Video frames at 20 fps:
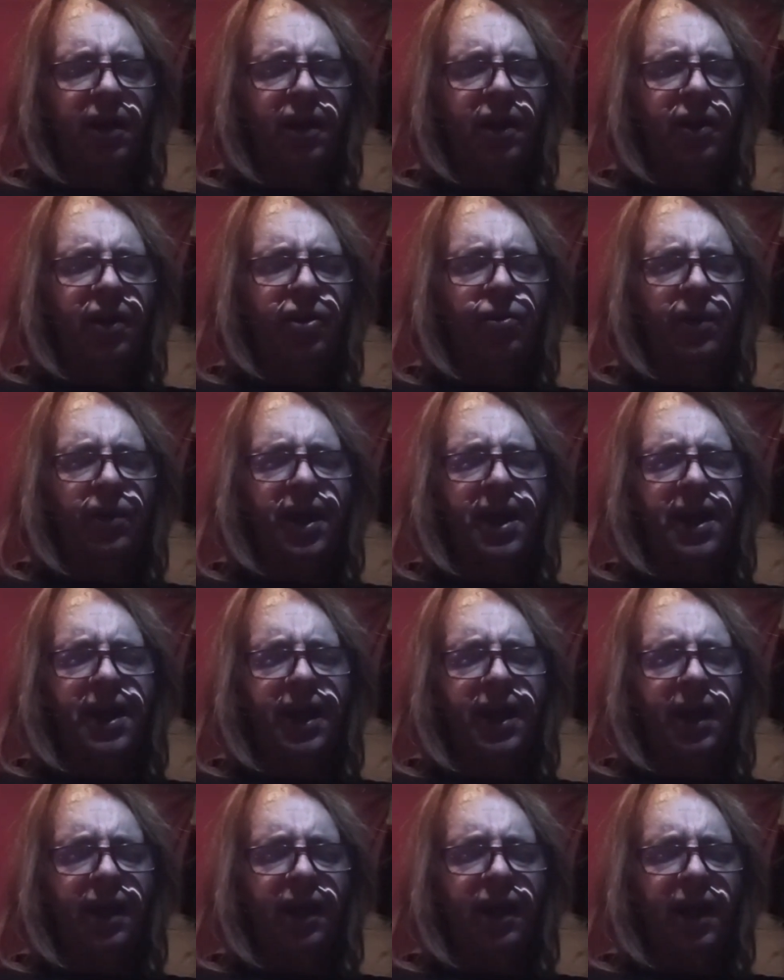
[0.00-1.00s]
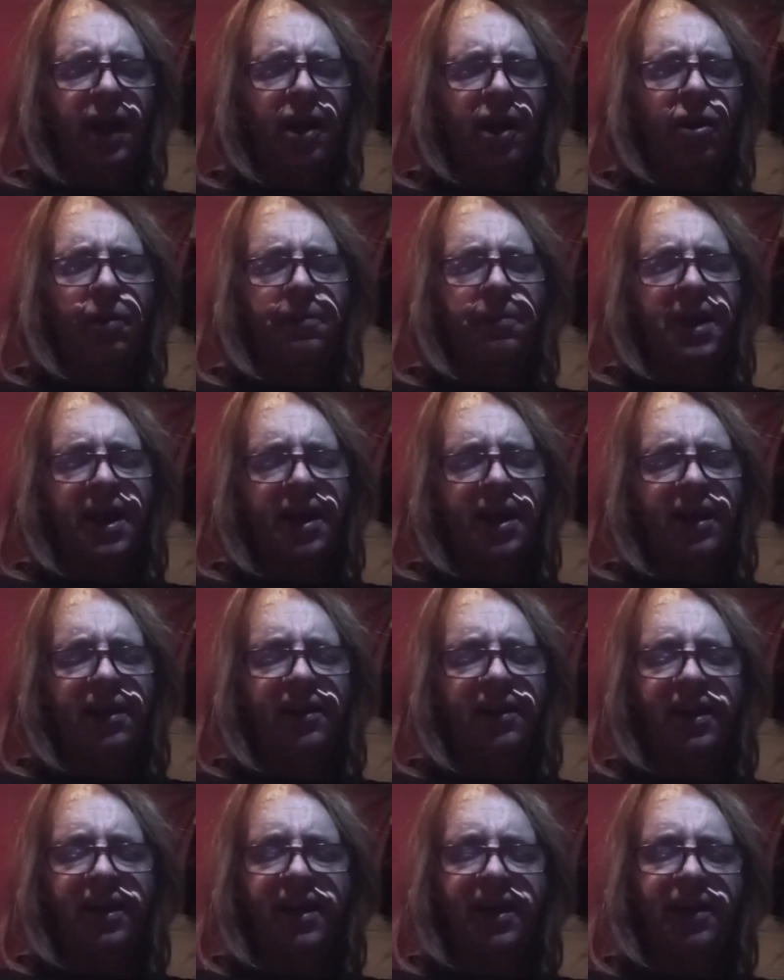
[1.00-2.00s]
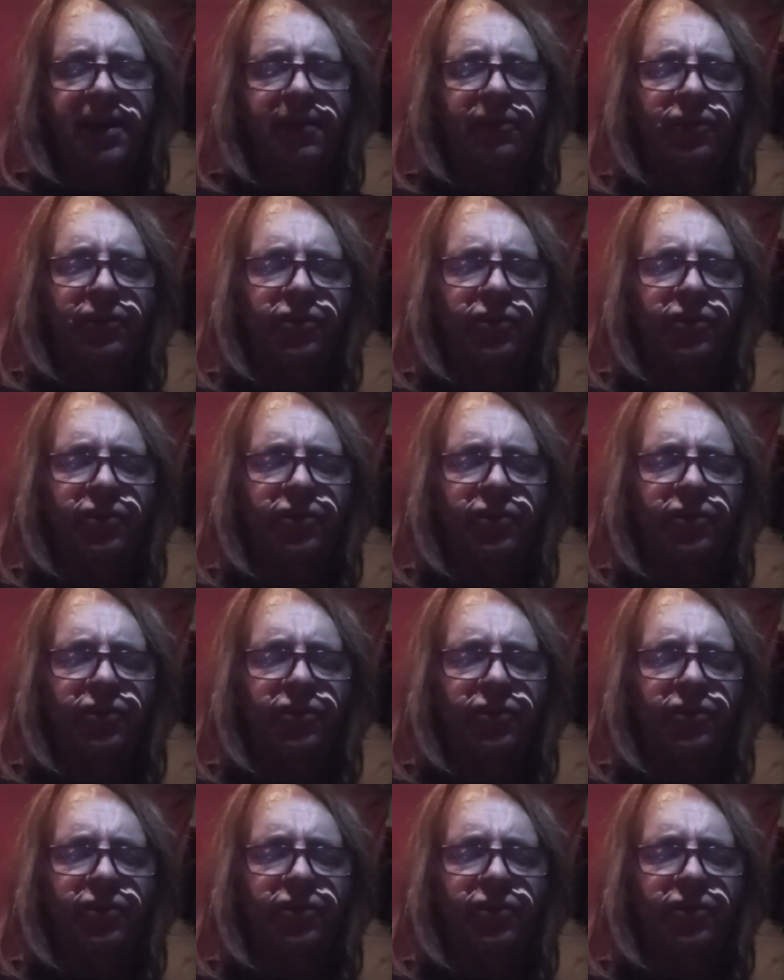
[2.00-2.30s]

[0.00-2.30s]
gray aromatic leaves,